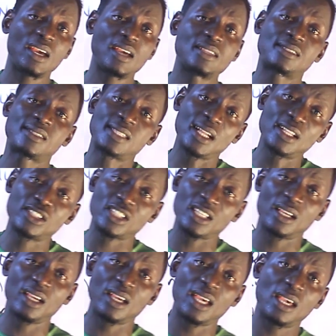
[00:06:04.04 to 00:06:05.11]
in such
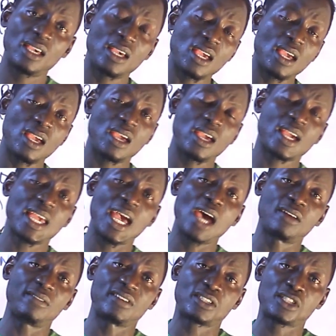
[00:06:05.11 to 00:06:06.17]
a
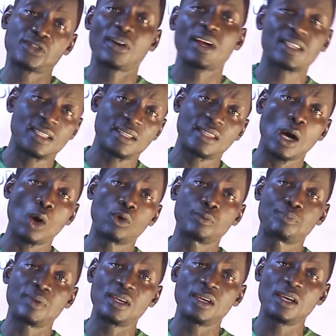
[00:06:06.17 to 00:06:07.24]
kind of a structure that
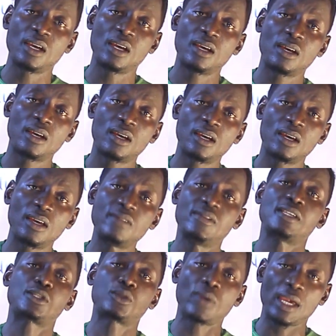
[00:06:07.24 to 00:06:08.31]
would be in
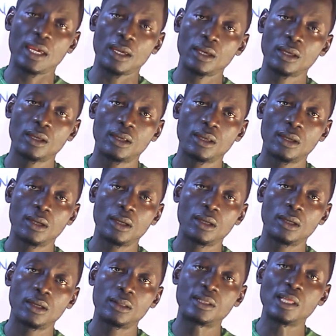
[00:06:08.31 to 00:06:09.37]
this way.
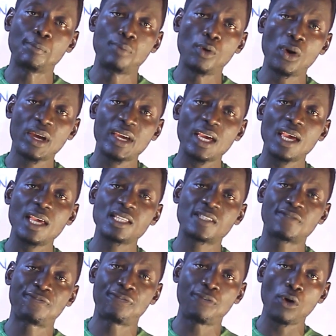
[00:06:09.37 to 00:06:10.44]
The book
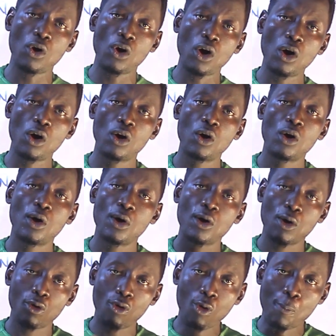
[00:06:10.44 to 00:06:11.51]
is for
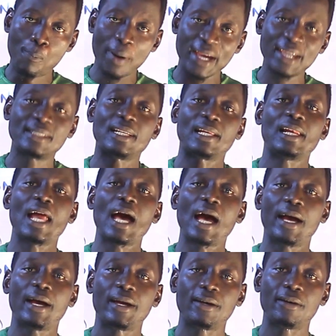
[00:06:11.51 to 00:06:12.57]
Ubaidillah,
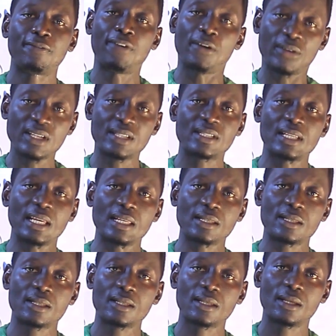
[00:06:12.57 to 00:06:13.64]
for
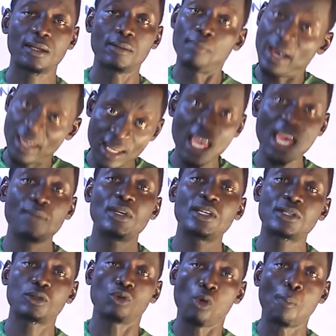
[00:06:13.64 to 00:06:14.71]
instance. My name
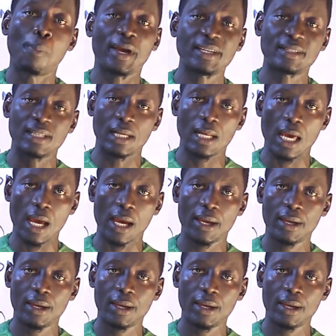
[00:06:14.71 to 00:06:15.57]
is Ubaidillah.